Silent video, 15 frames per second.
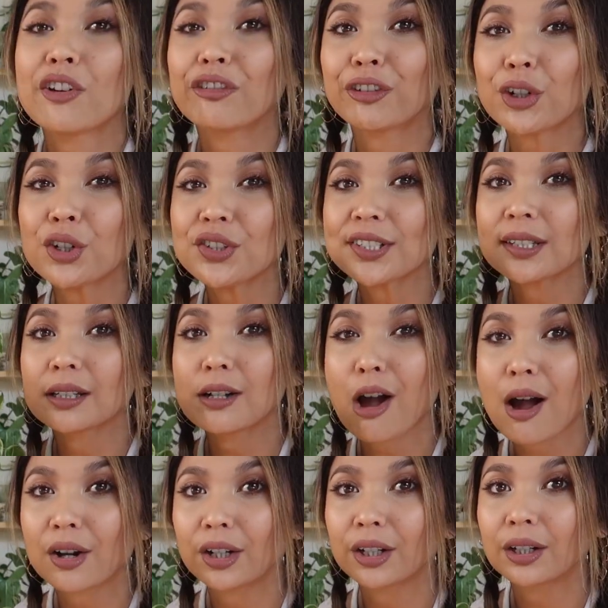I first
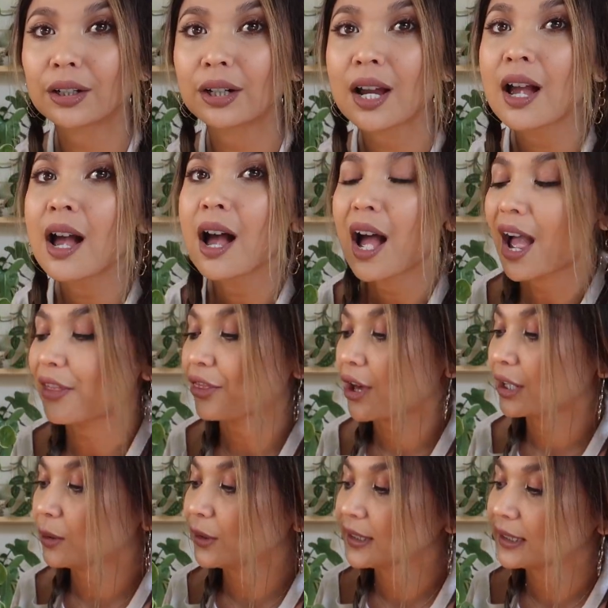got her, I
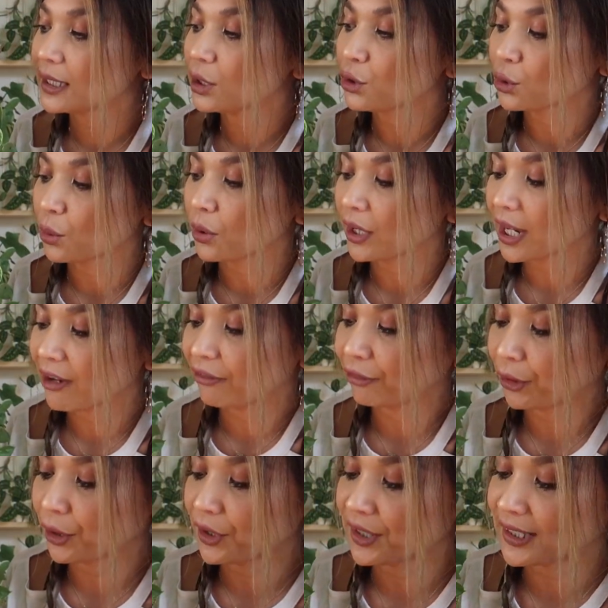thought it was an N'Joy
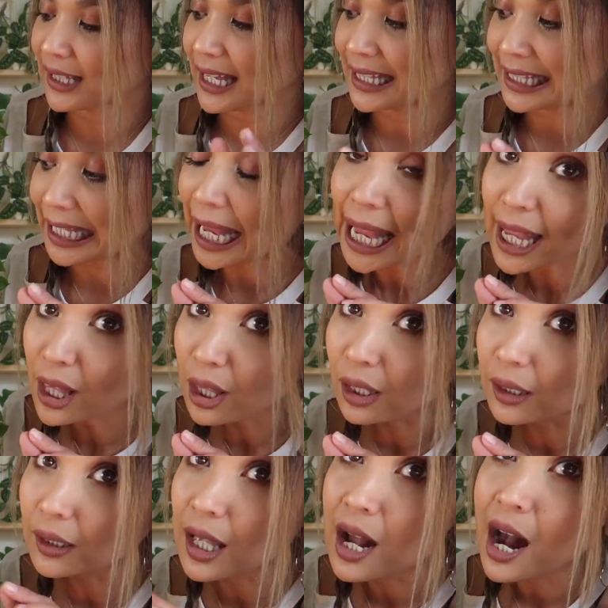at first
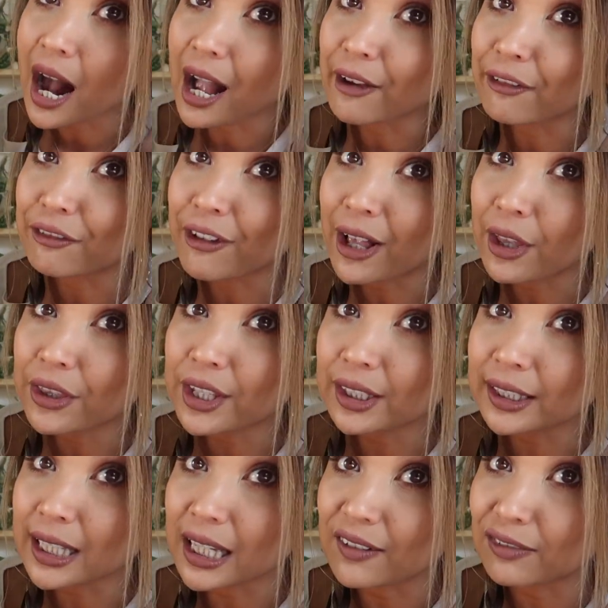until I felt the
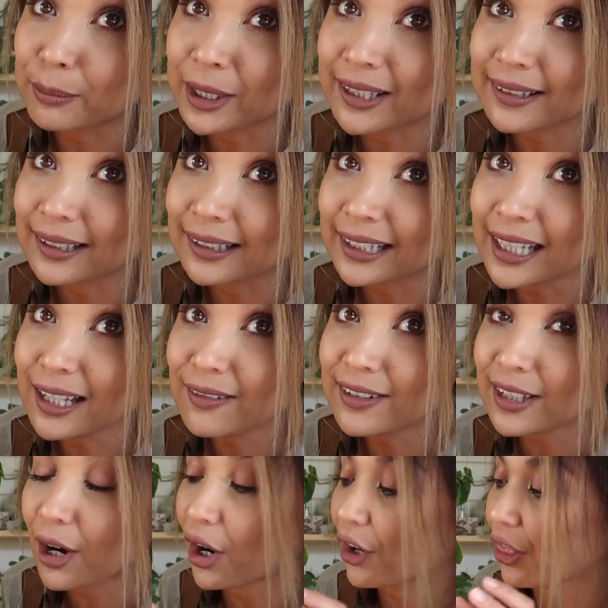leaves because the
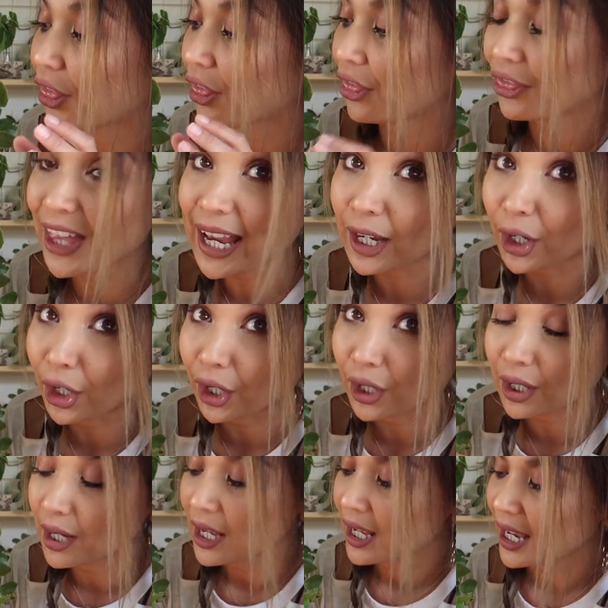leaves are
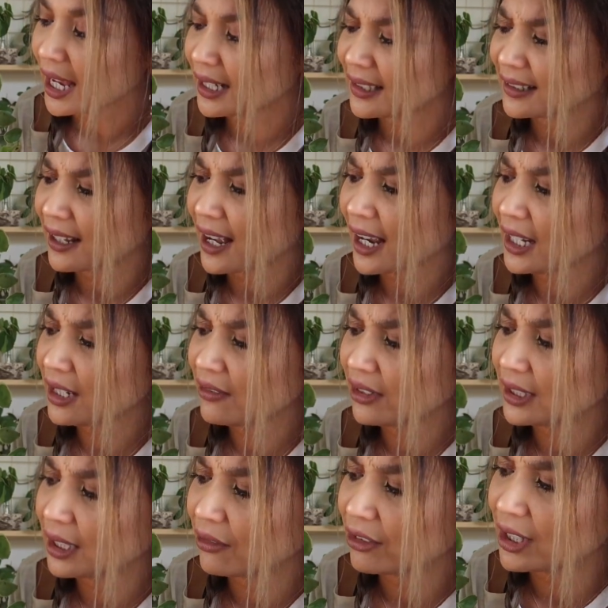thicker and it's kind
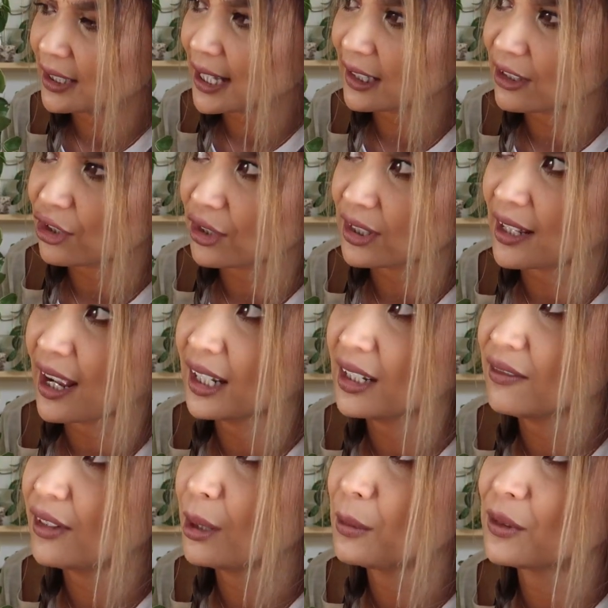of a different texture. It's kind
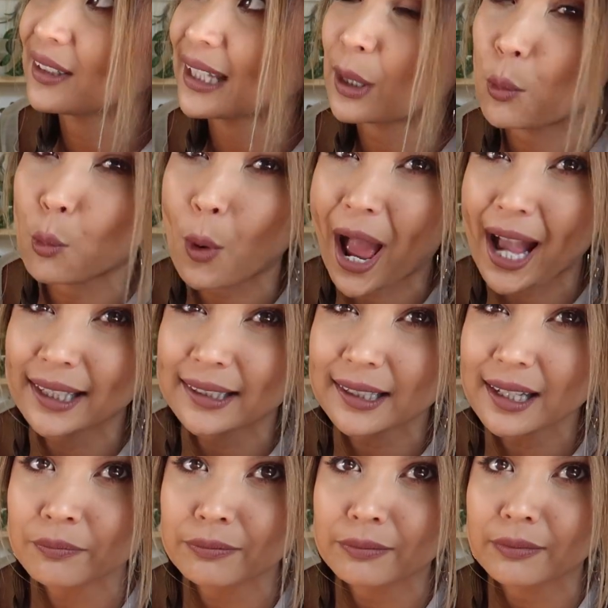of almost like
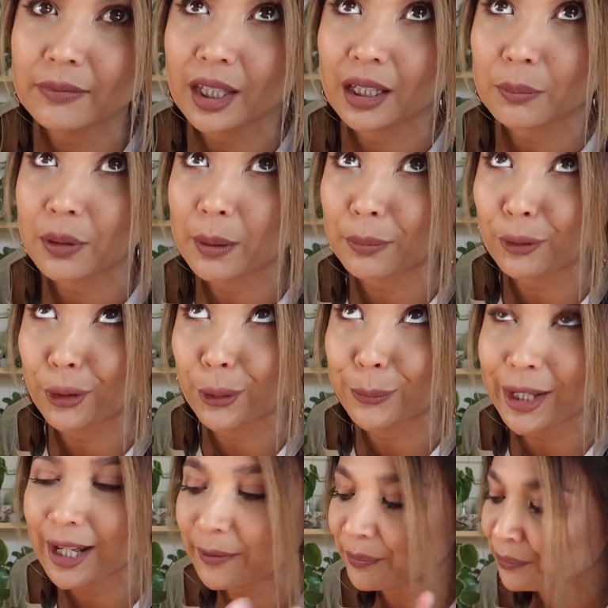waxy like a
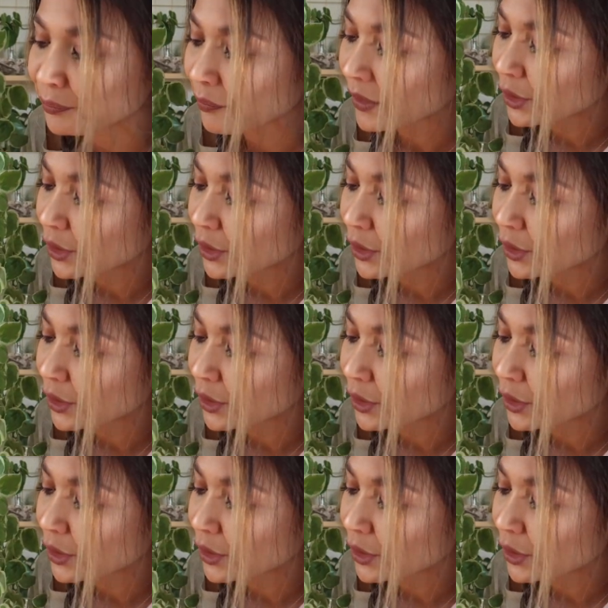peperomia.